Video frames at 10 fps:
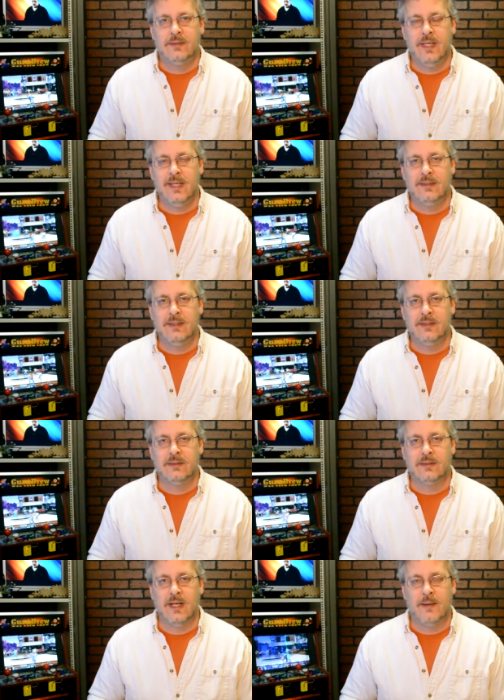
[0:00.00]
take
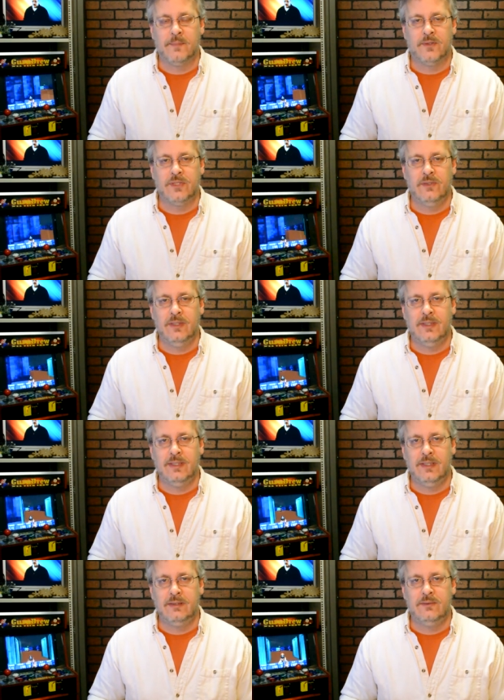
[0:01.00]
this
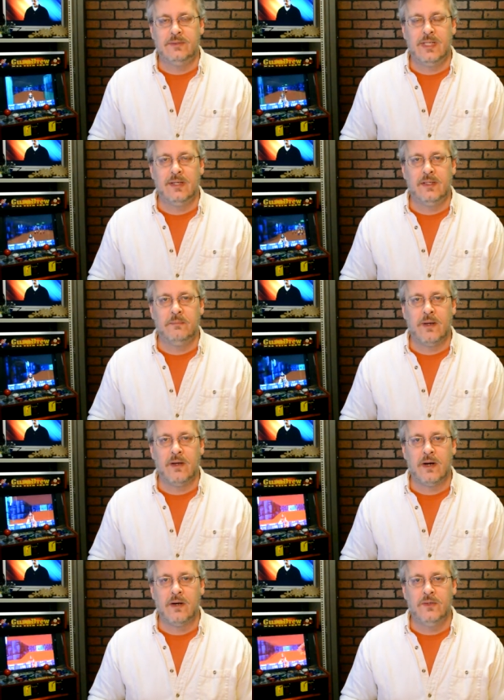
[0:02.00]
opportunity to tell you
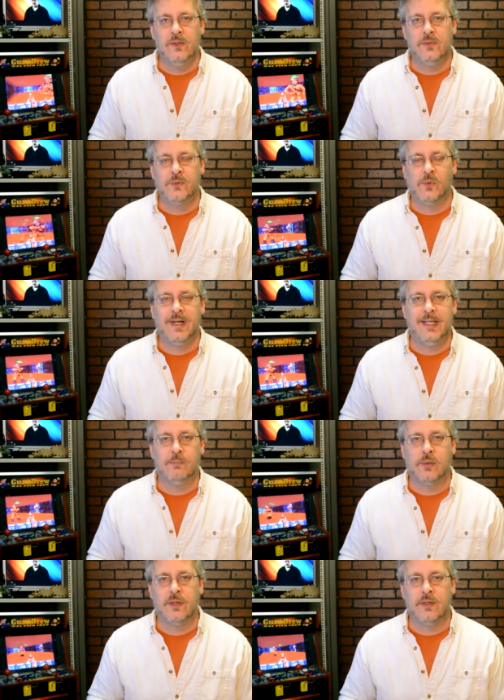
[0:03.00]
about our new
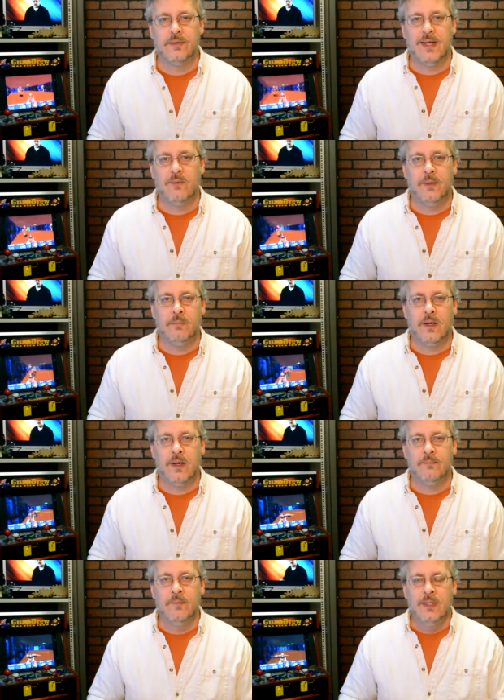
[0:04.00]
3D printer that we
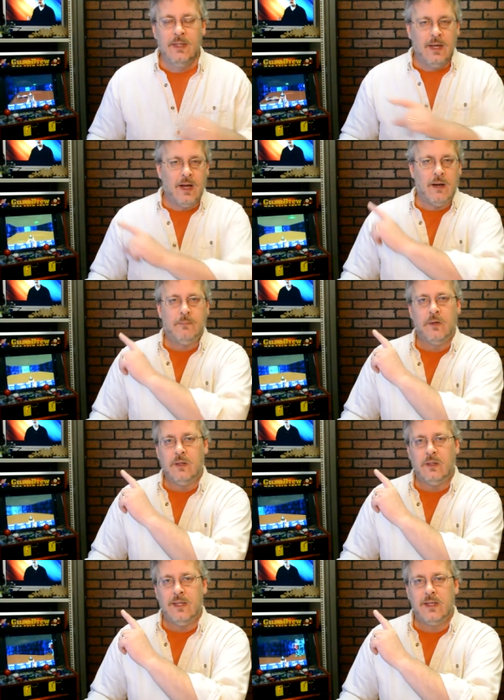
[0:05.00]
bought. I'll put
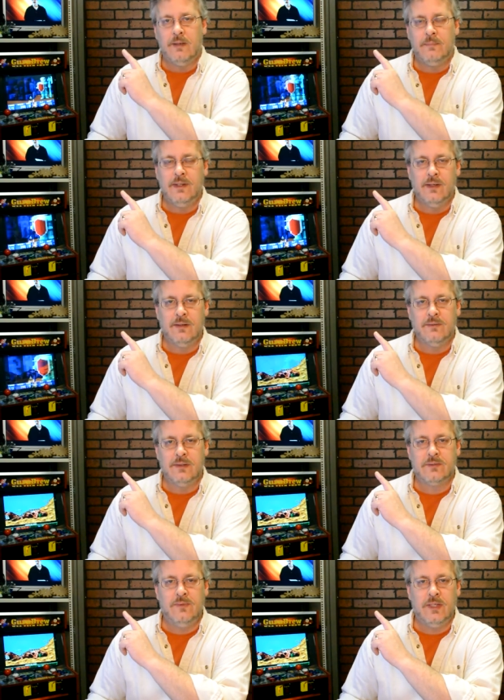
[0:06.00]
a link up here.
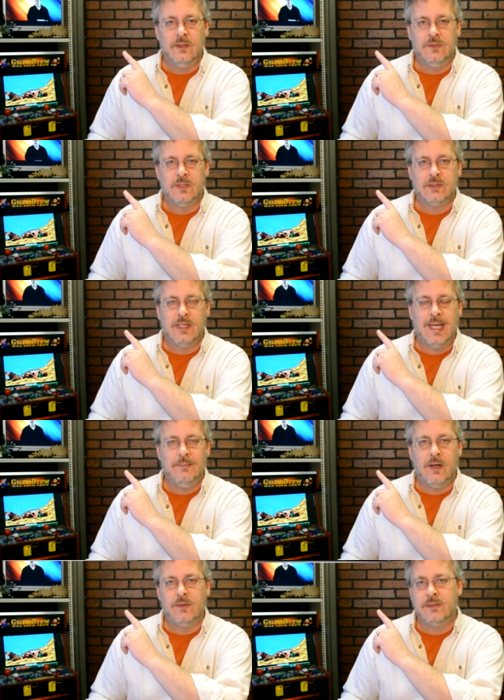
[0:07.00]
This video just
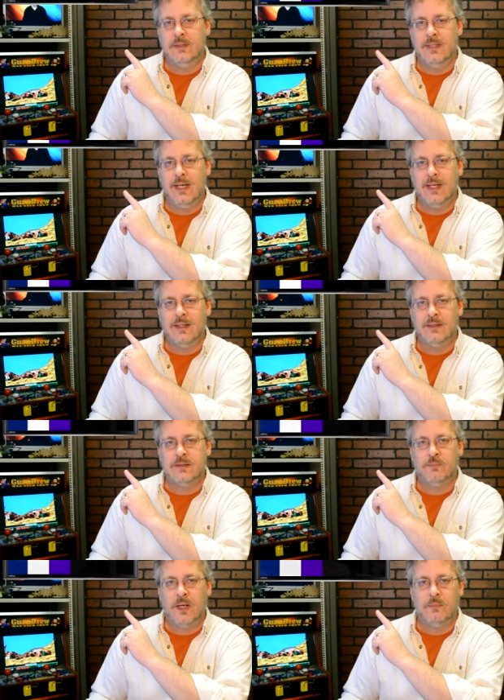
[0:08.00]
came out today and
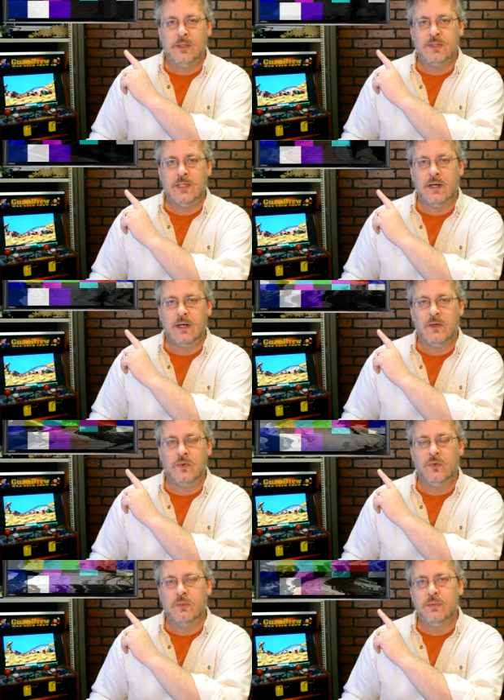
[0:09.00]
it's published on our
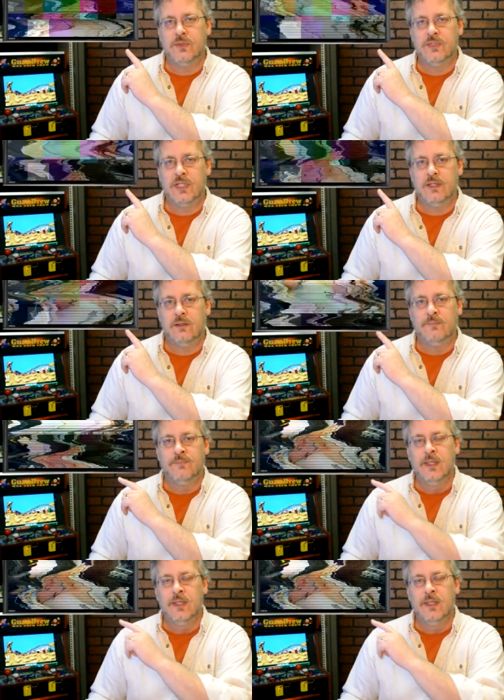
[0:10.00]
Guru Brew channel.